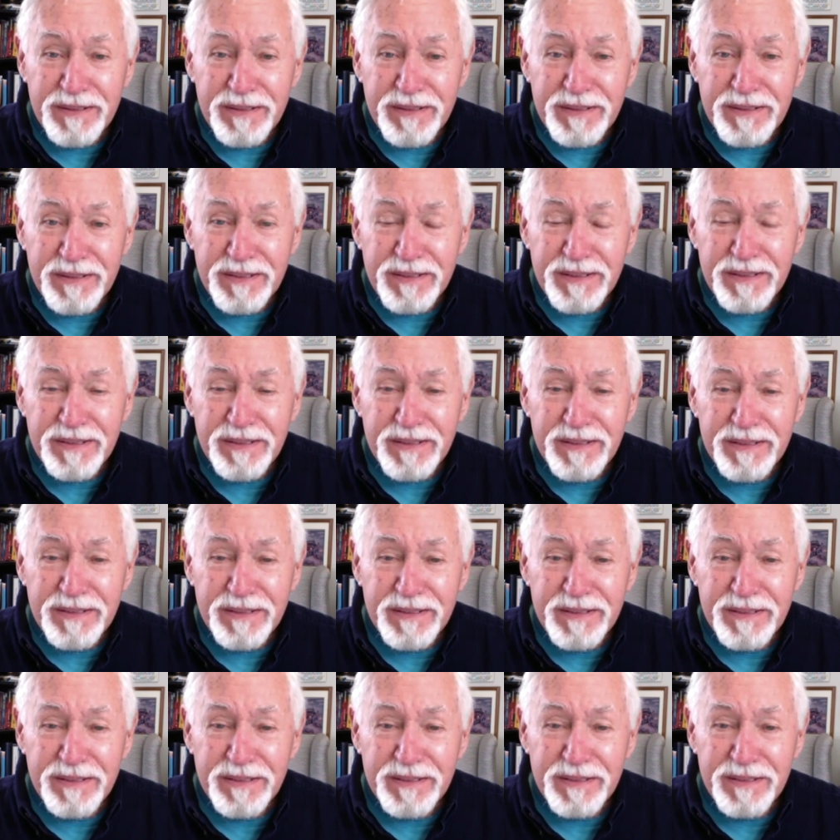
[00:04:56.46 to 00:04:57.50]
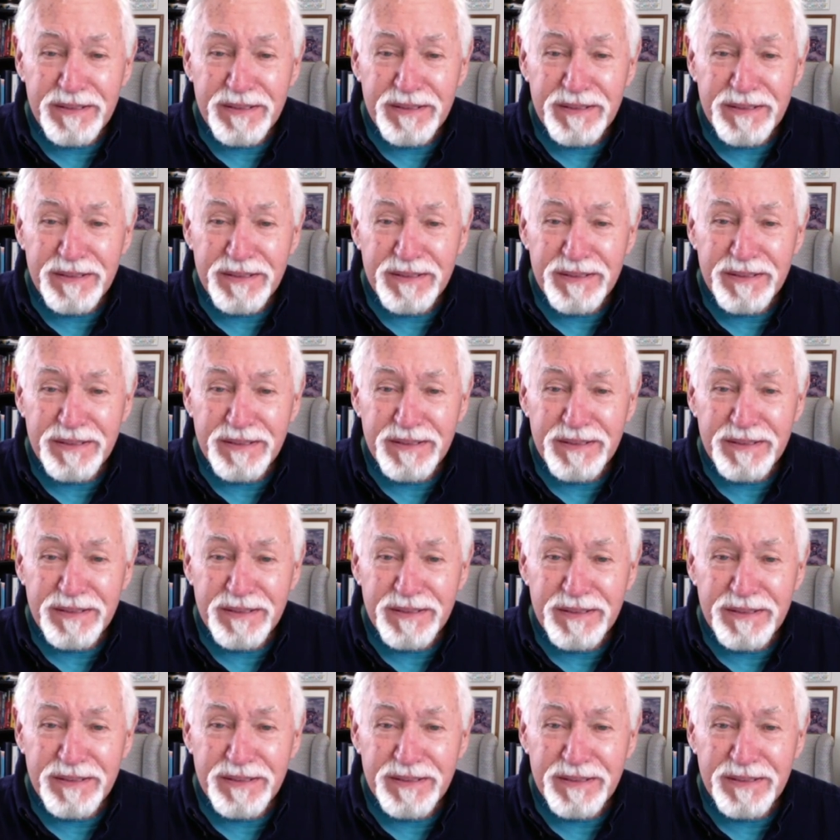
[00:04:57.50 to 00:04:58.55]

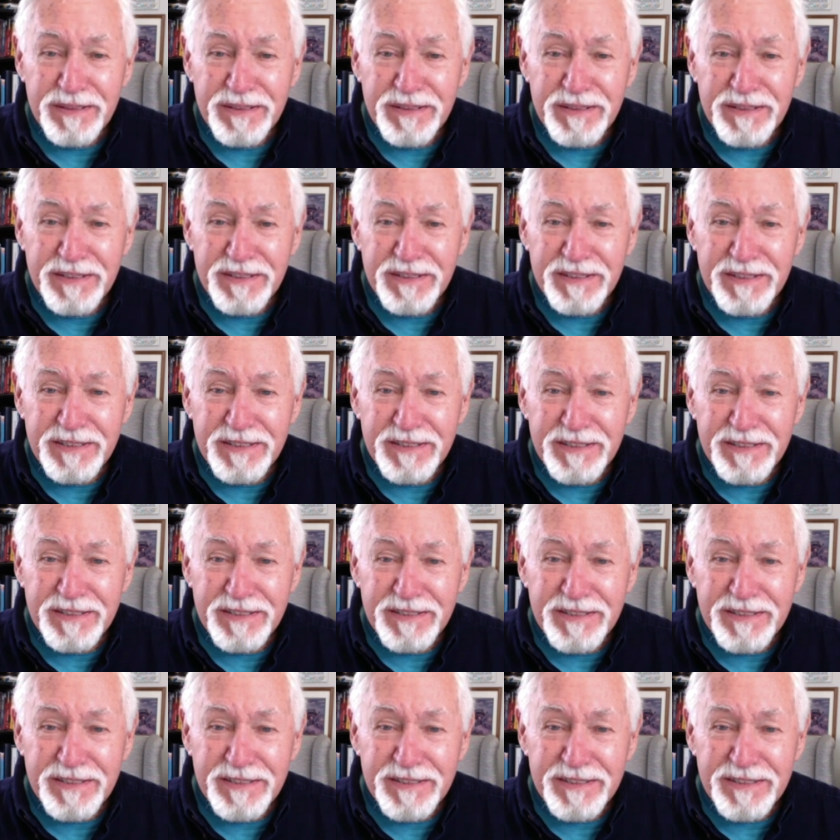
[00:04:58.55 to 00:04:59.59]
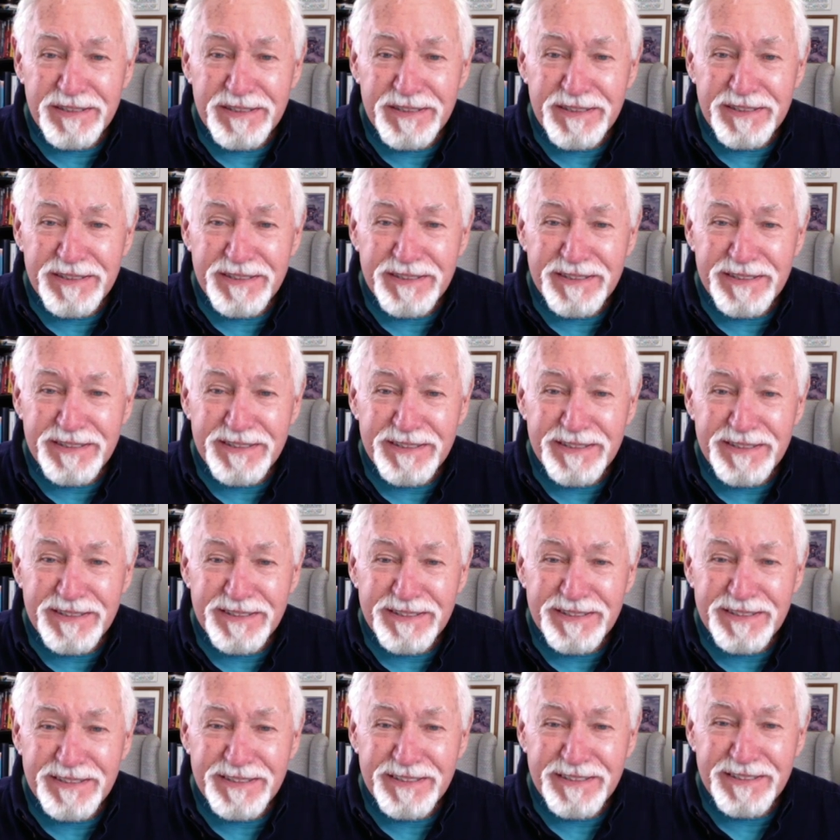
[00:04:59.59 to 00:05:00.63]

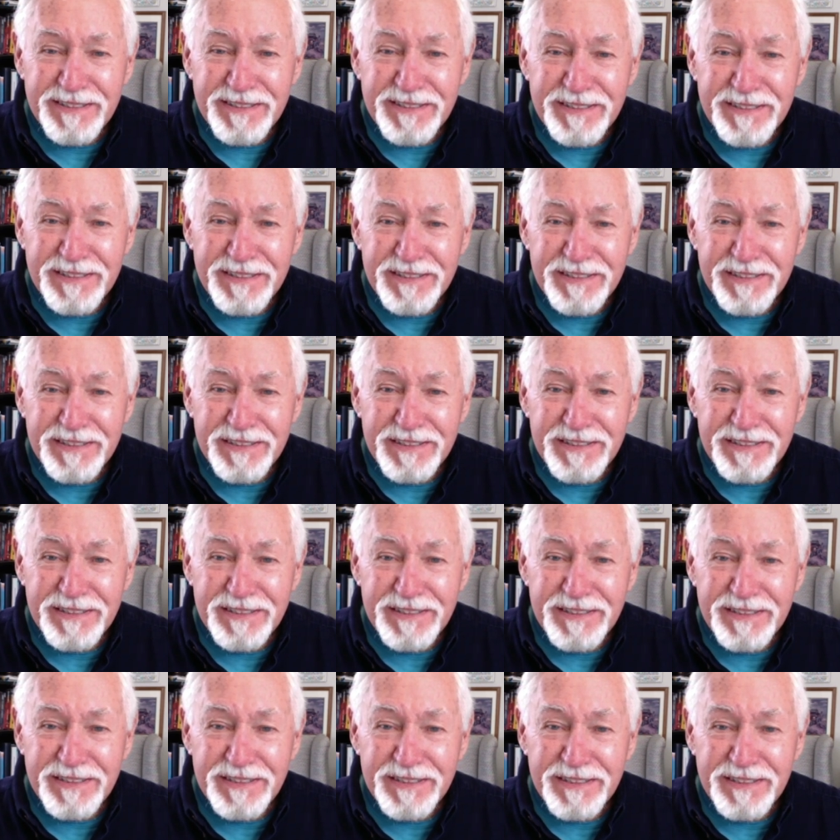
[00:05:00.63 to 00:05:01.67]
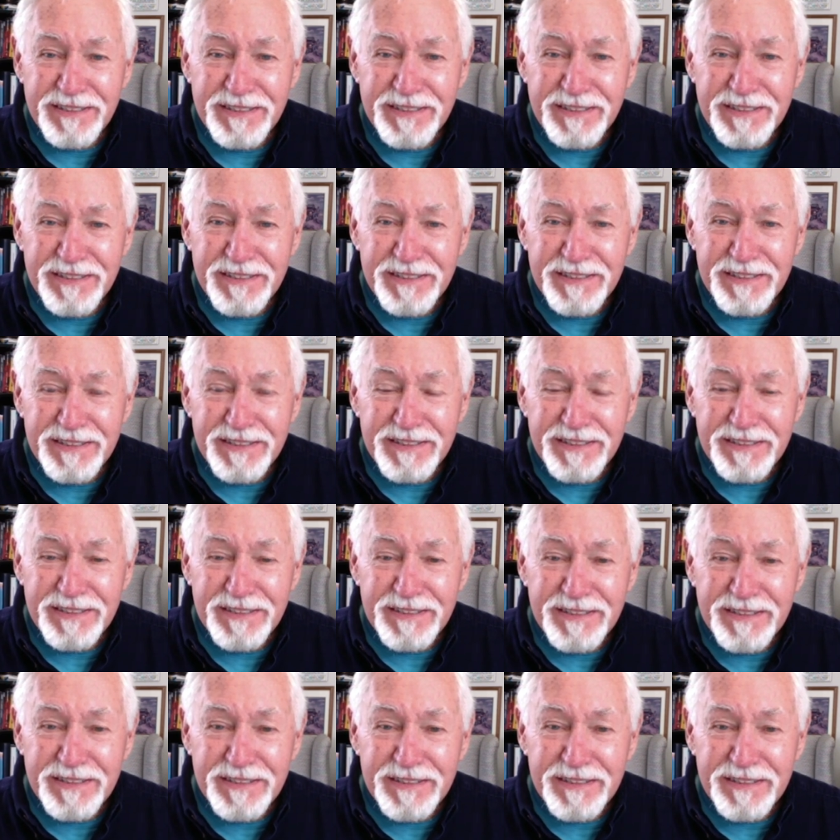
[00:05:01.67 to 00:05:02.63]
No words are spoken by the person on screen.